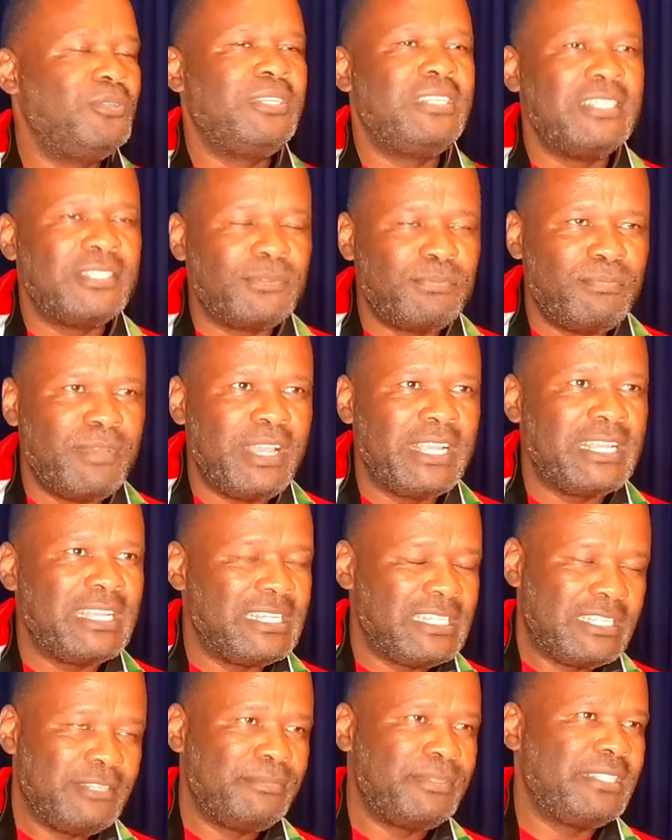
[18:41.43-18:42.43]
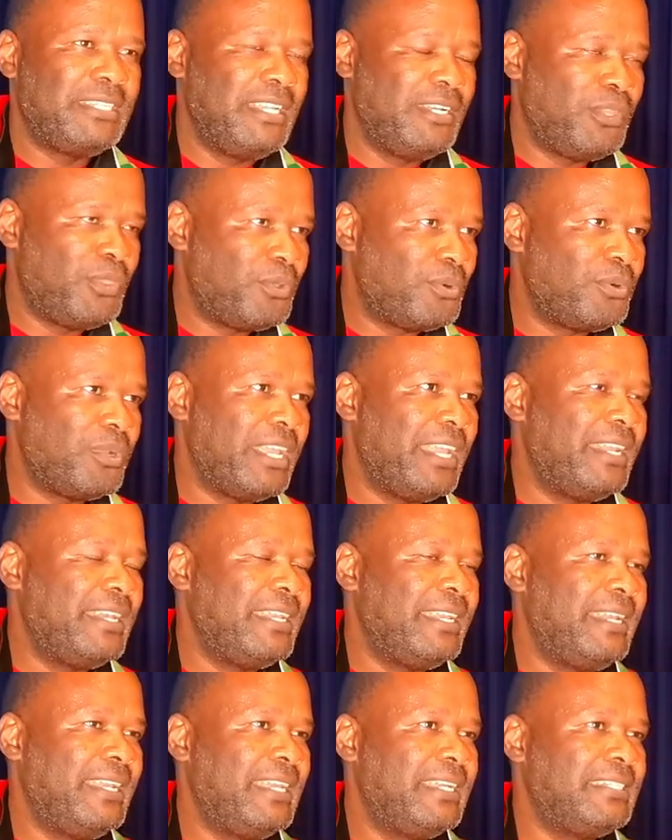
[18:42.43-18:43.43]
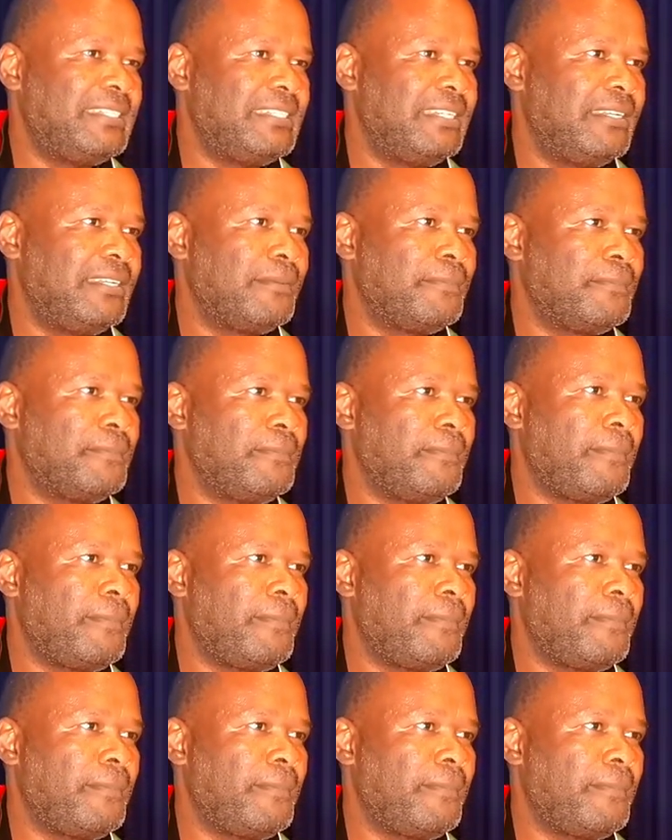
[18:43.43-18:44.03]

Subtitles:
to dismantle a deep state through an election.